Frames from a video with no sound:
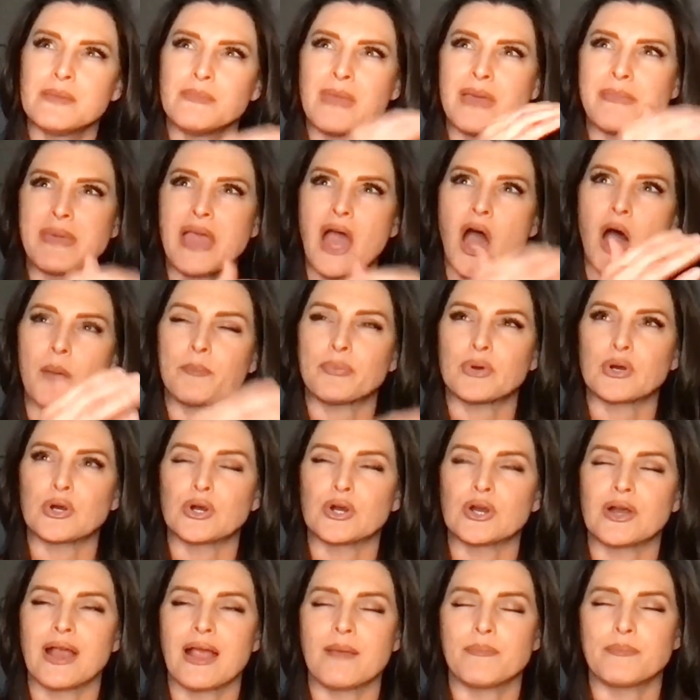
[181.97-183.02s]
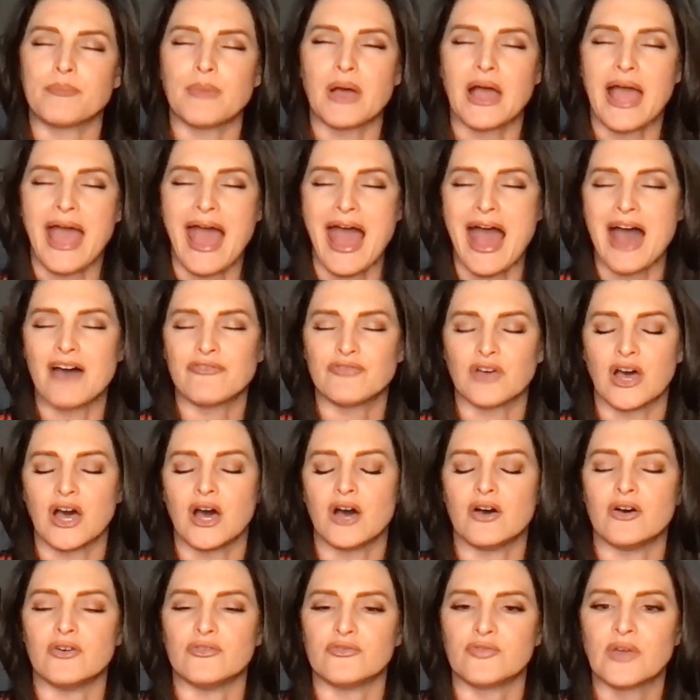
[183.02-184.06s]
maybe upper half
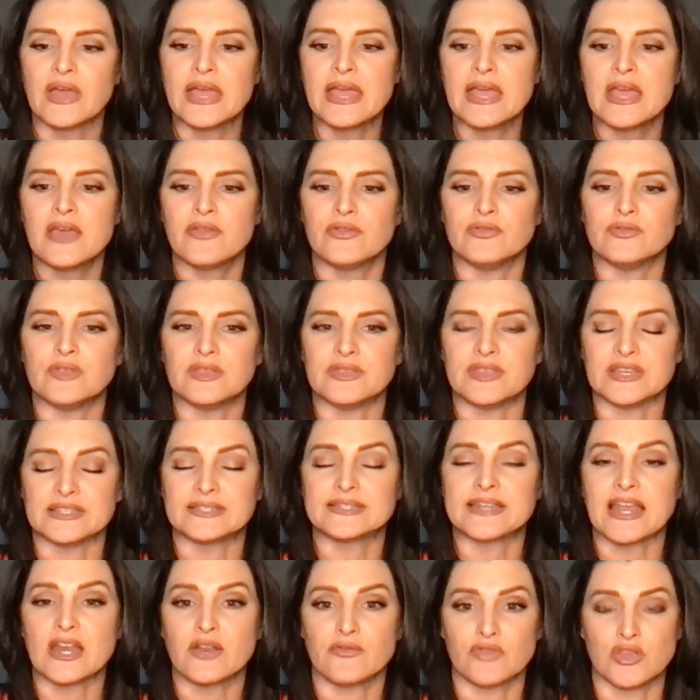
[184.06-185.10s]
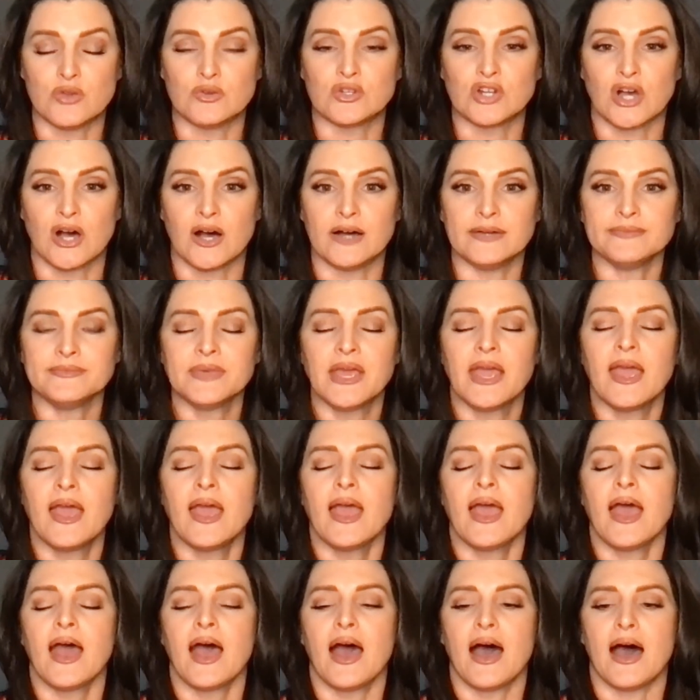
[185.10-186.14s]
of the state of Utah.
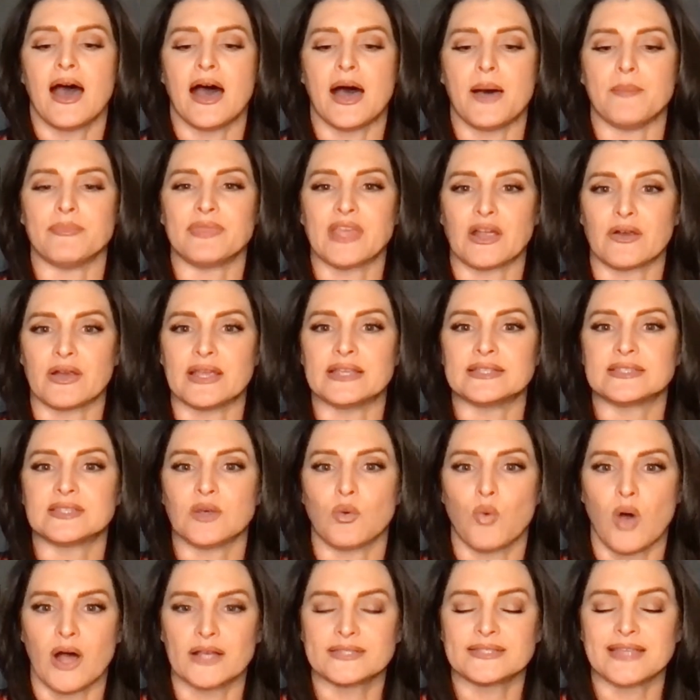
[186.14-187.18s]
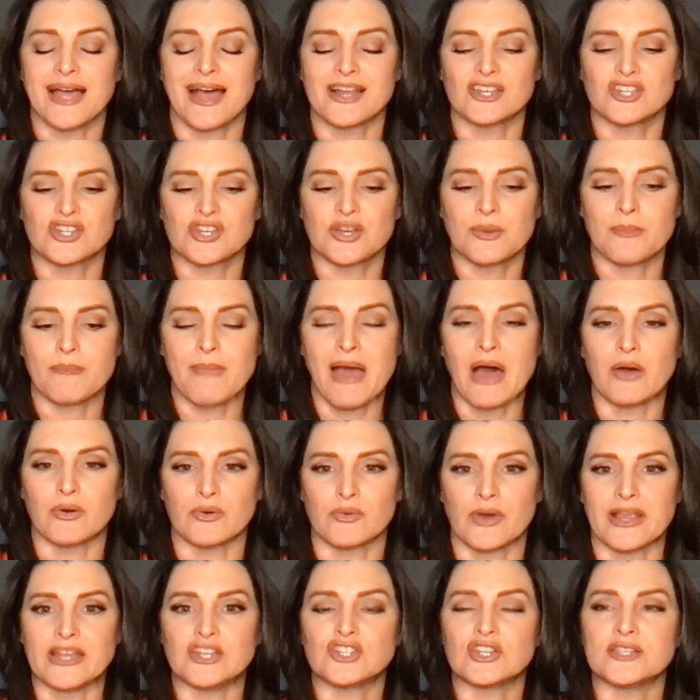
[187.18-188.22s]
There is the Wasatch Mountain
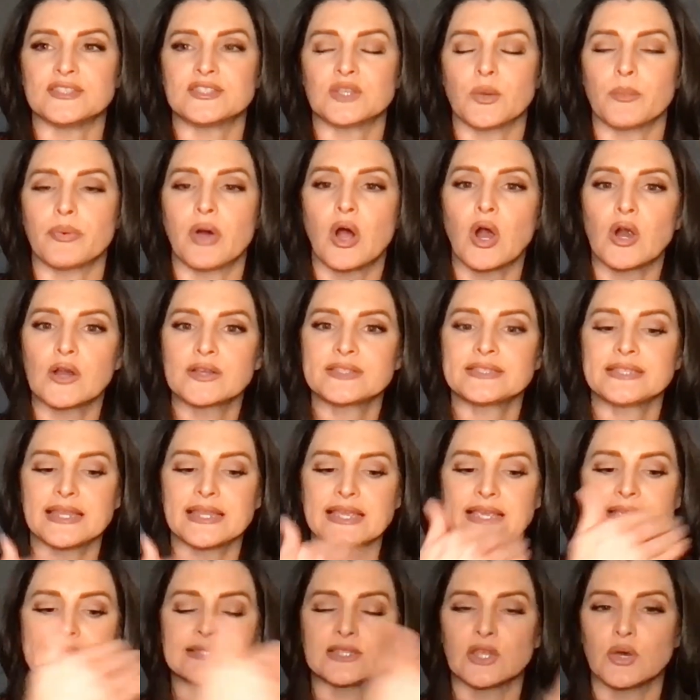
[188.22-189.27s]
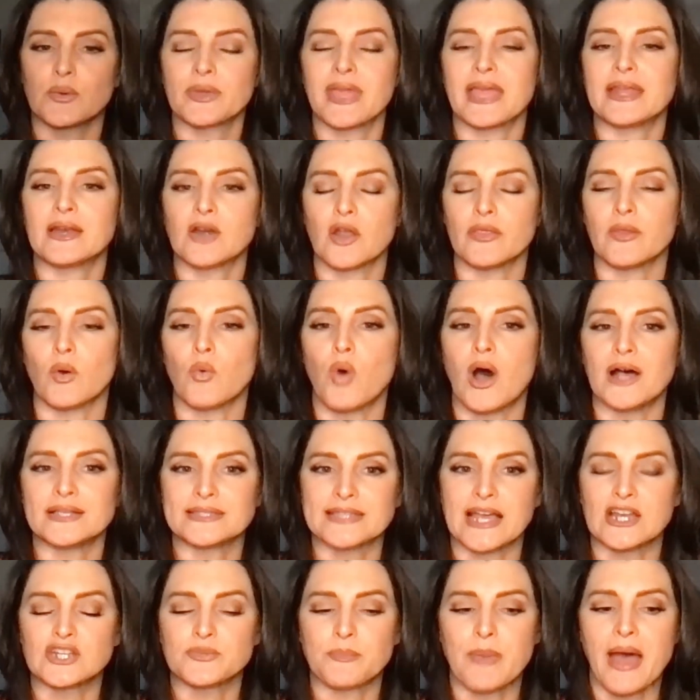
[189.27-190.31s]
Range. And so Park City is located on the
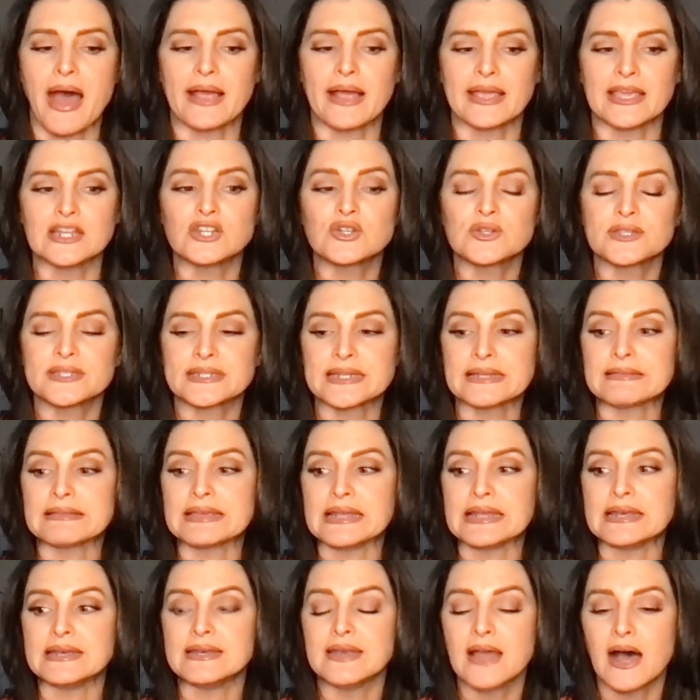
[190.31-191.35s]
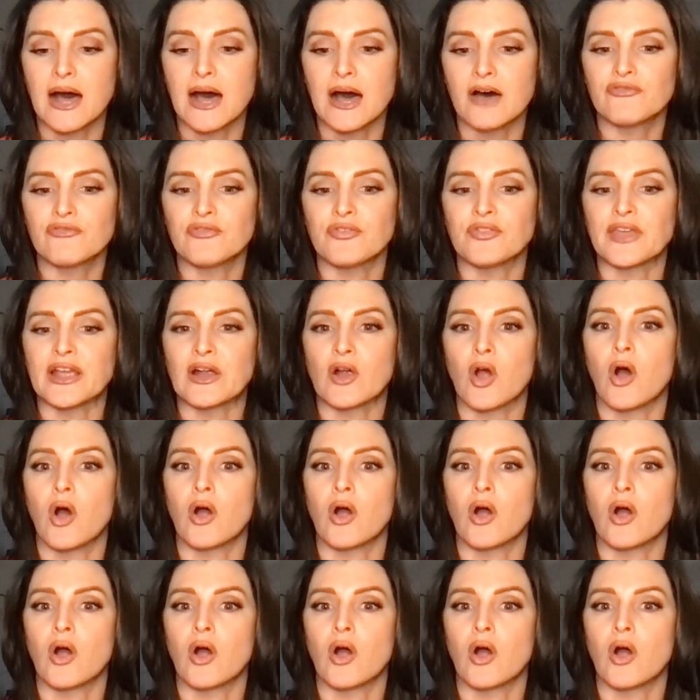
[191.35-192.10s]
Wasatch Back. Interestingly enough, there